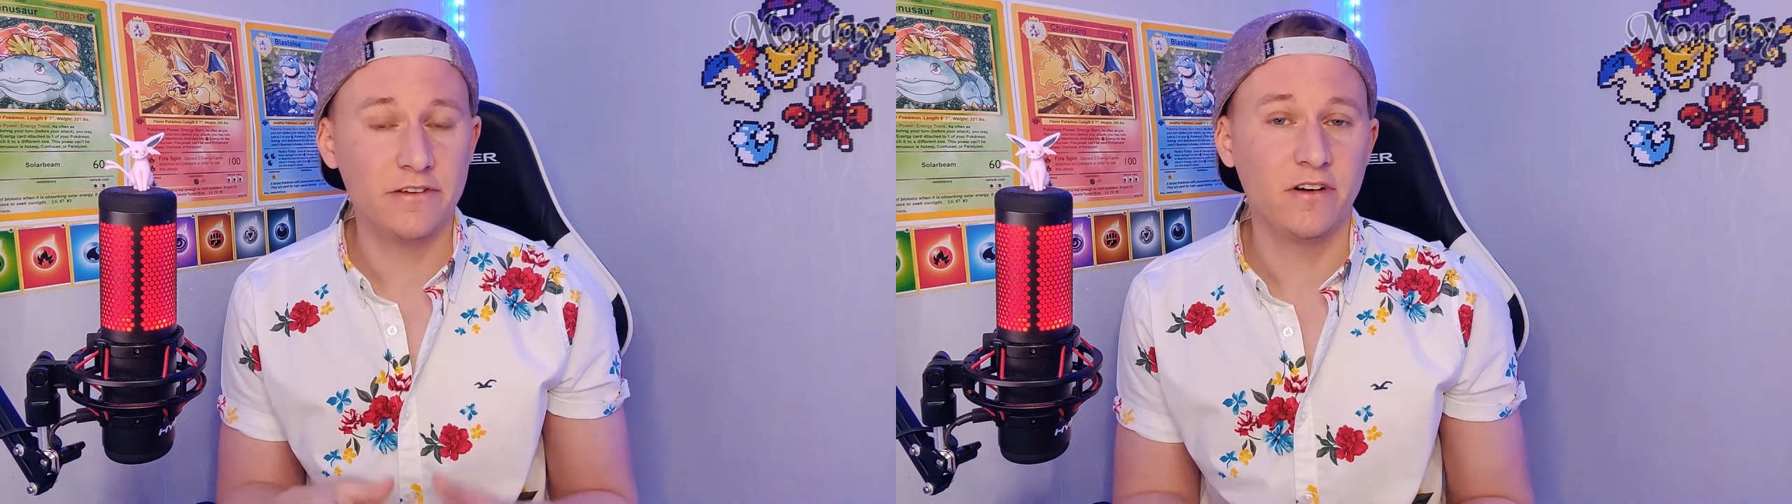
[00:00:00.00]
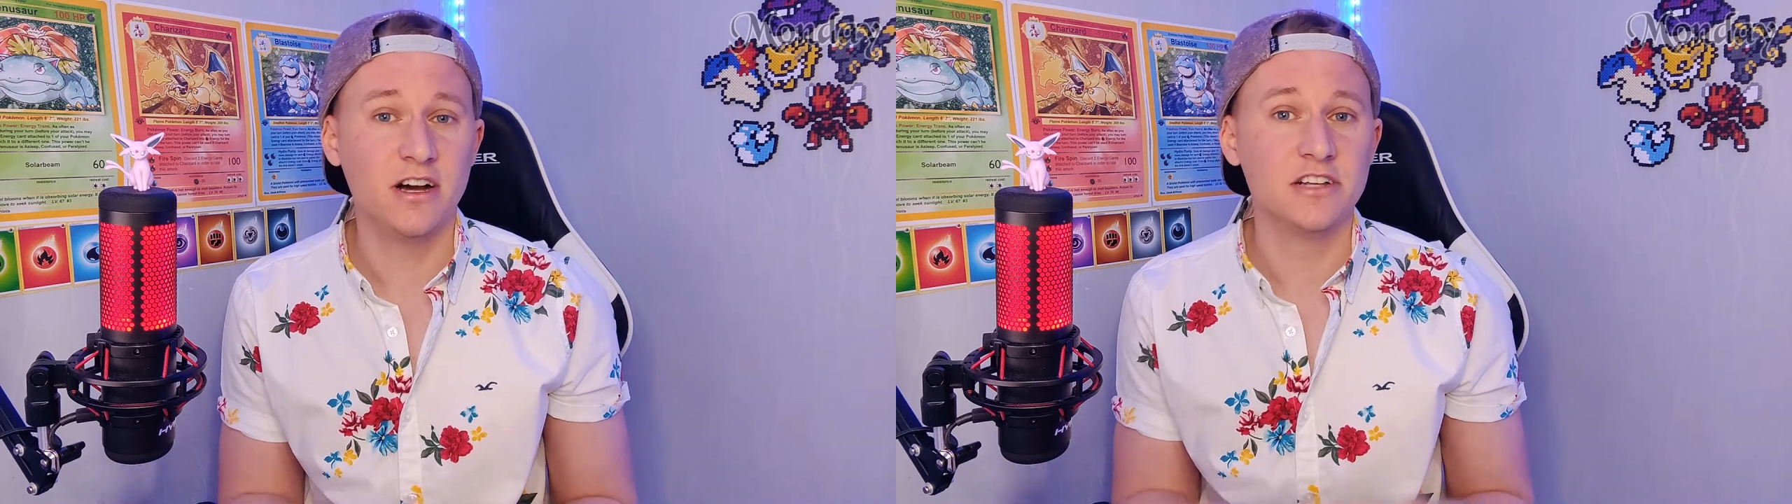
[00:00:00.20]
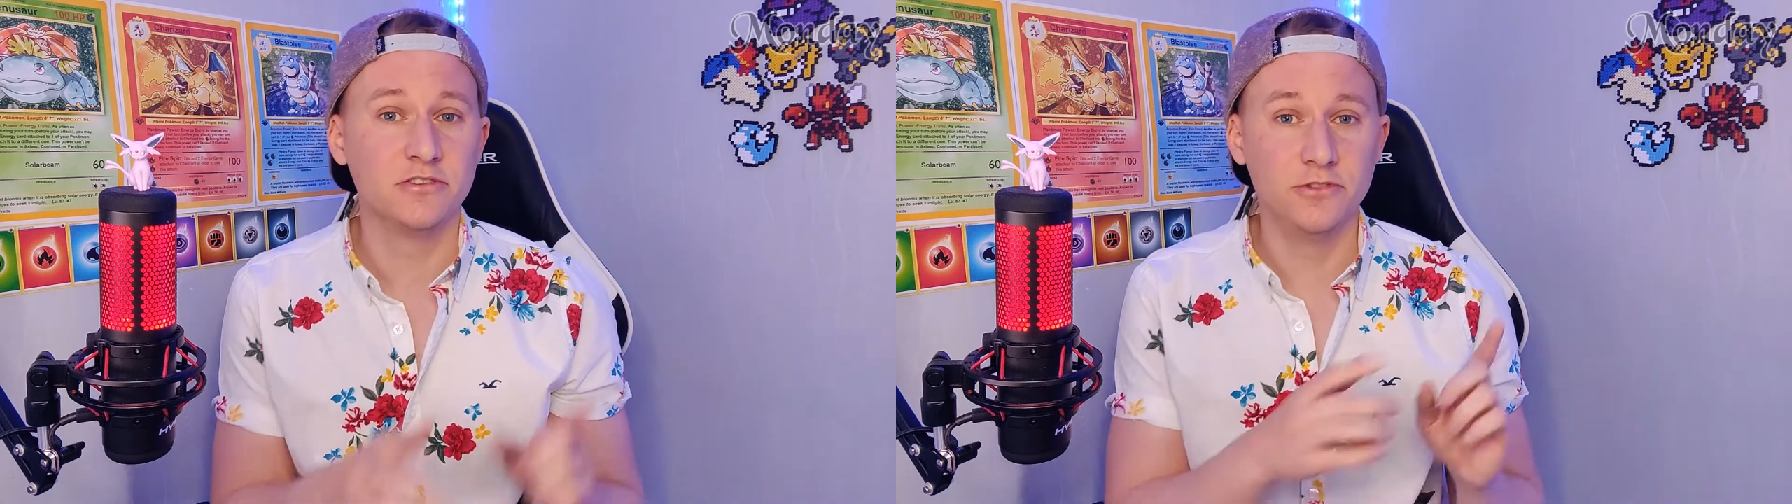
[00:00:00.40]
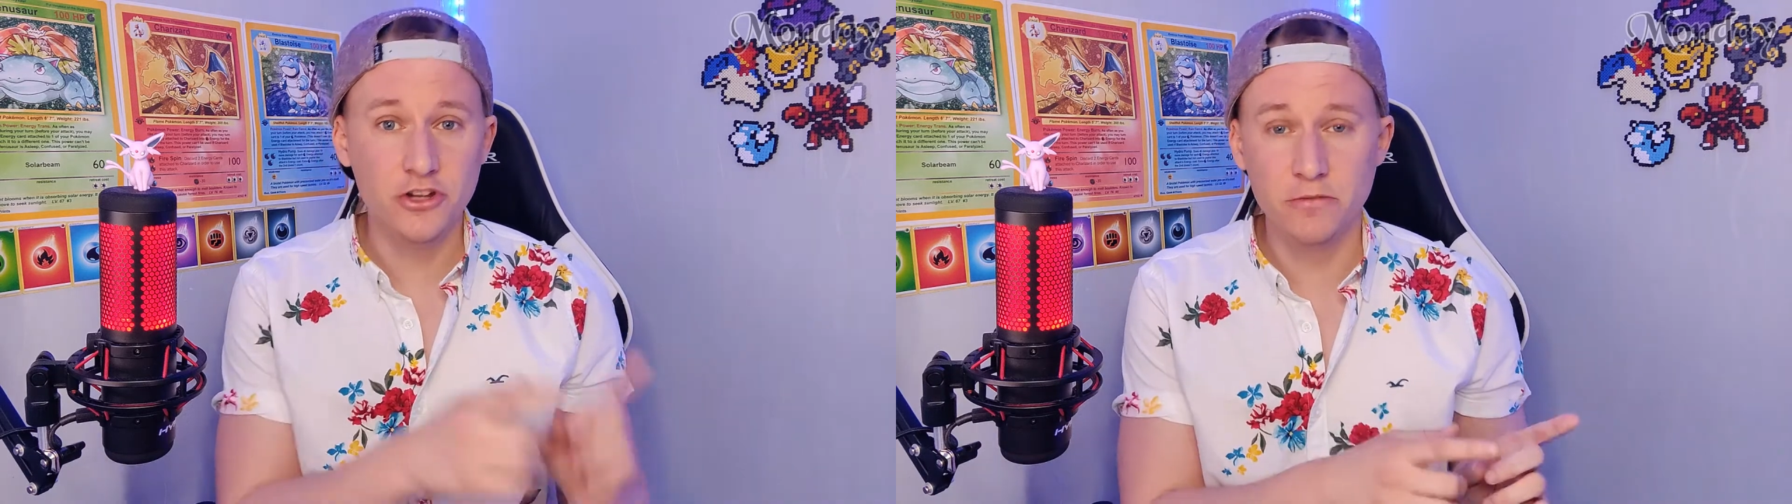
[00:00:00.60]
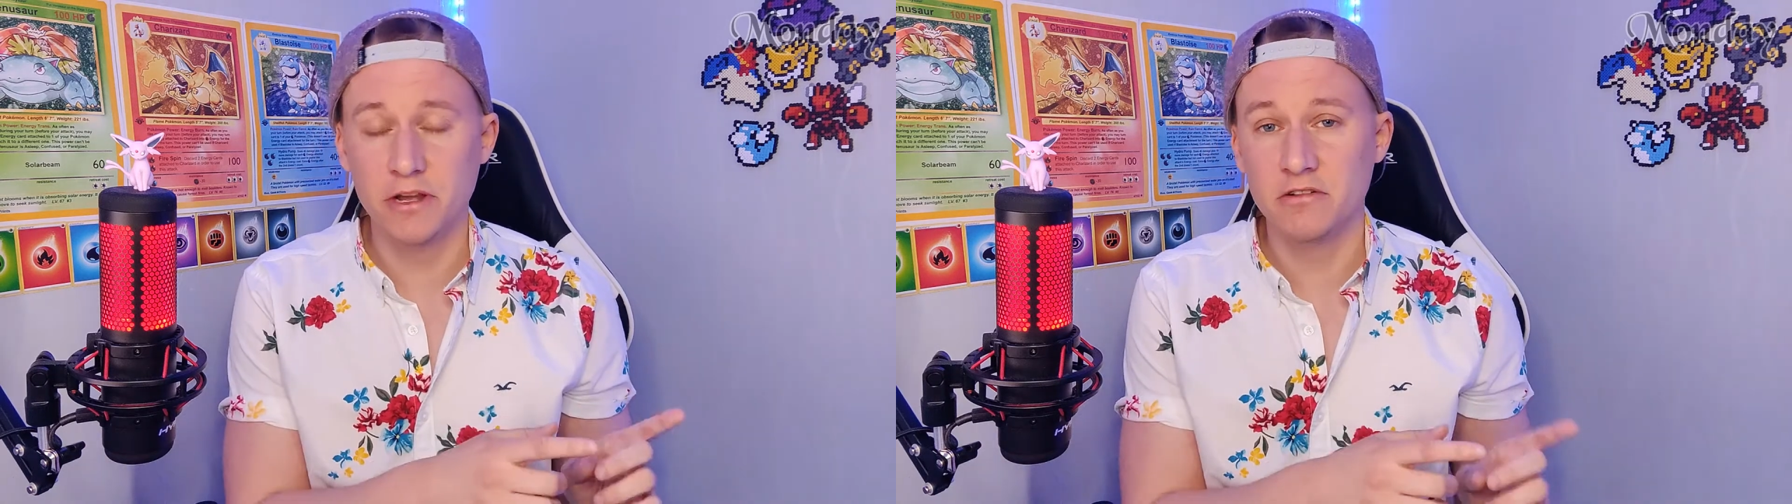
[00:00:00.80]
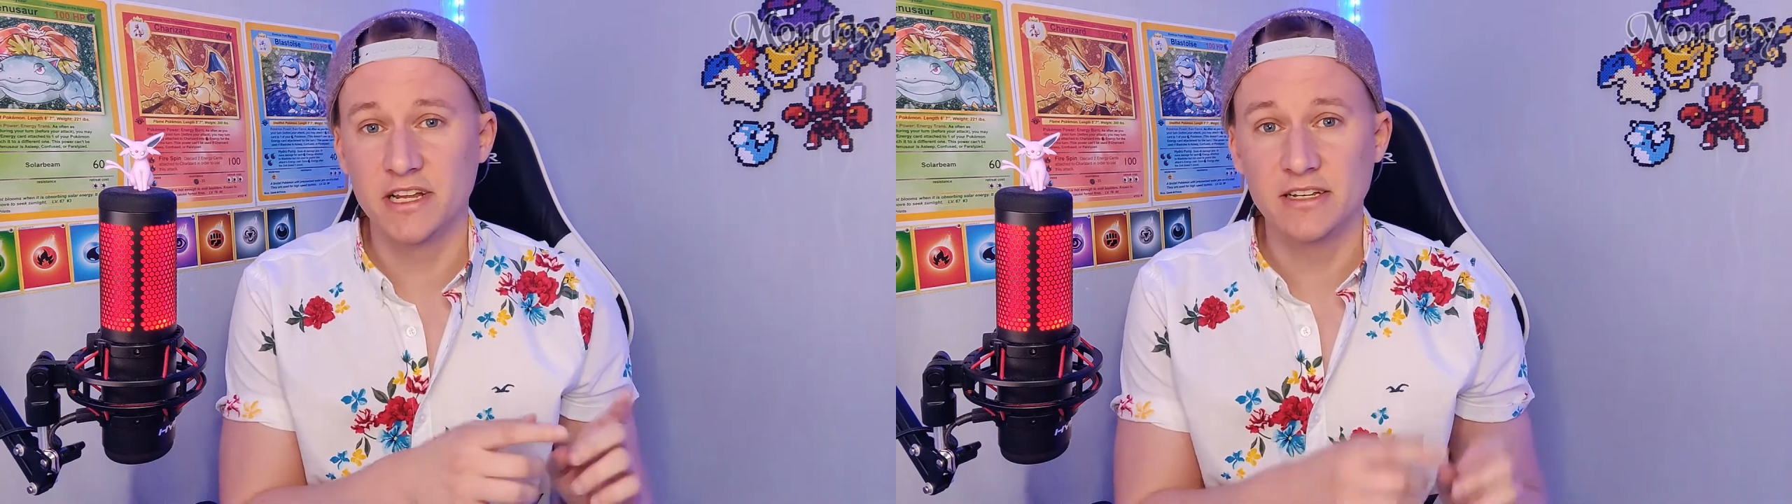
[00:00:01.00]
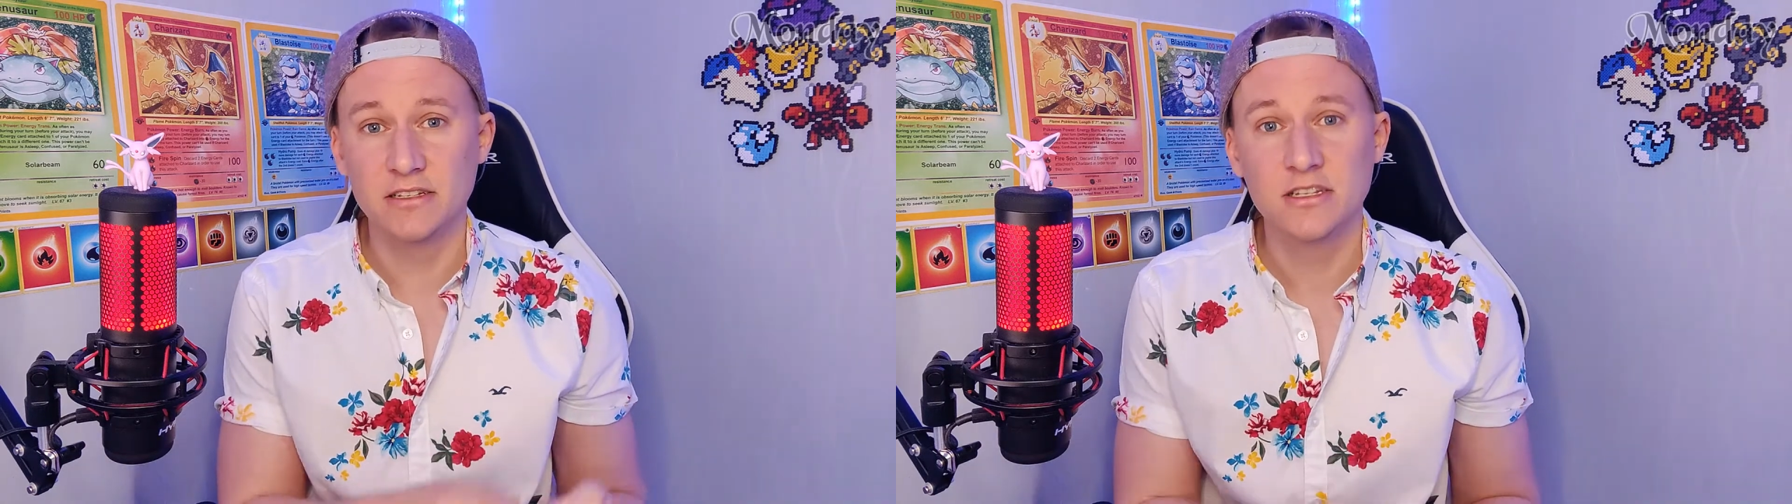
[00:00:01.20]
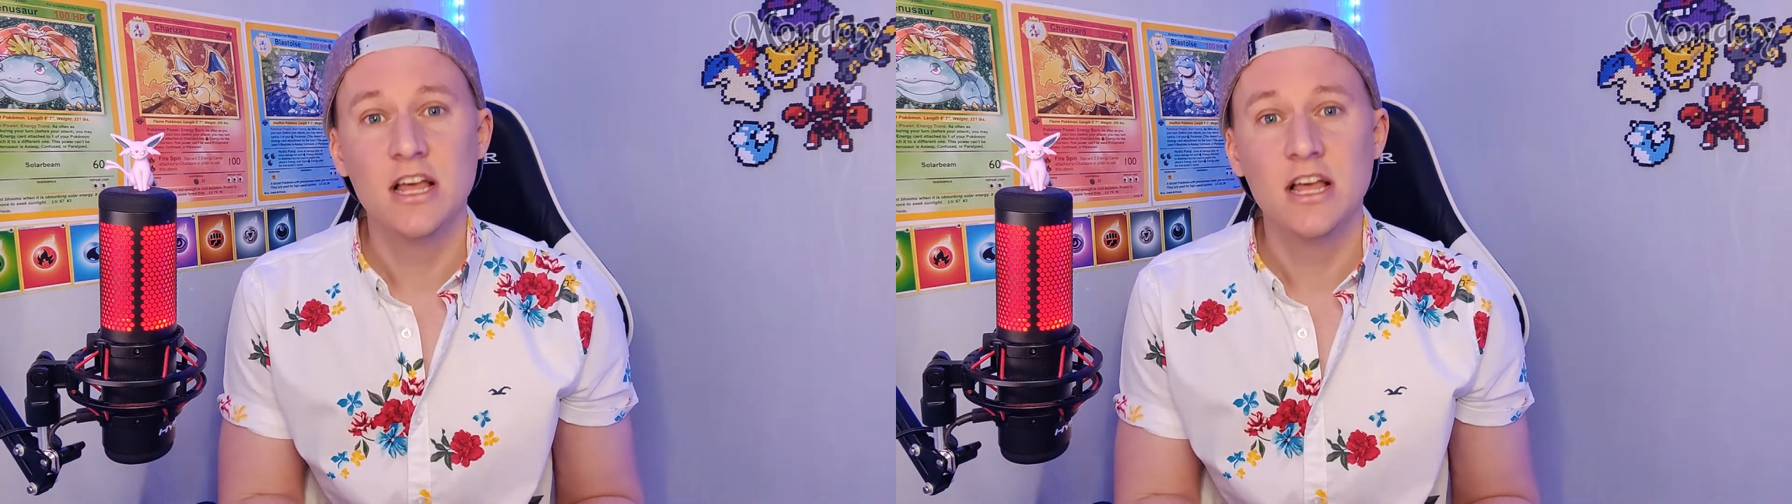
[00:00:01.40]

fires on new buildings,